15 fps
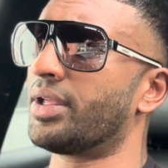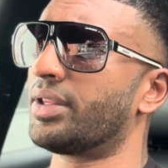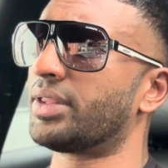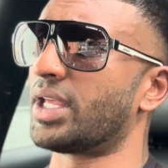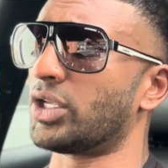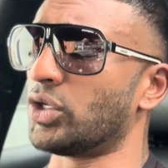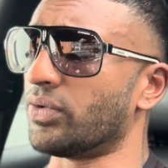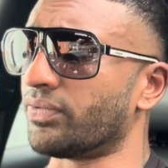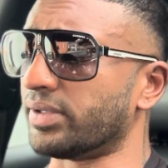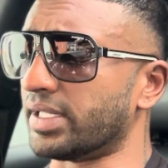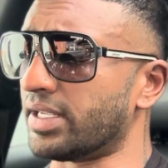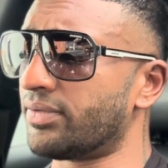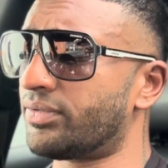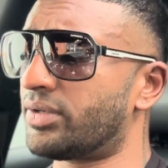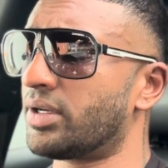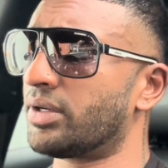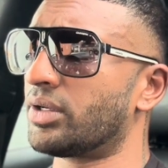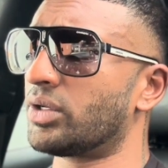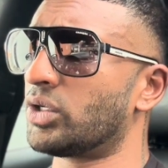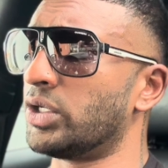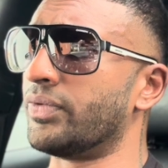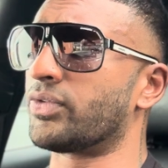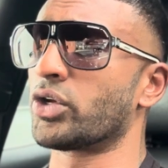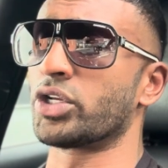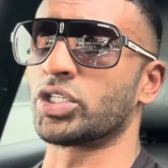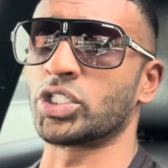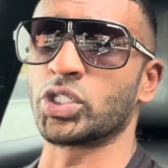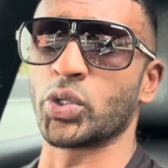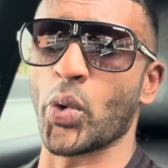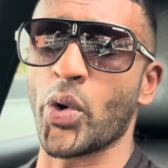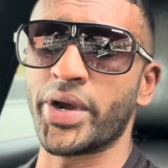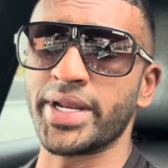that you've lived, you've got a story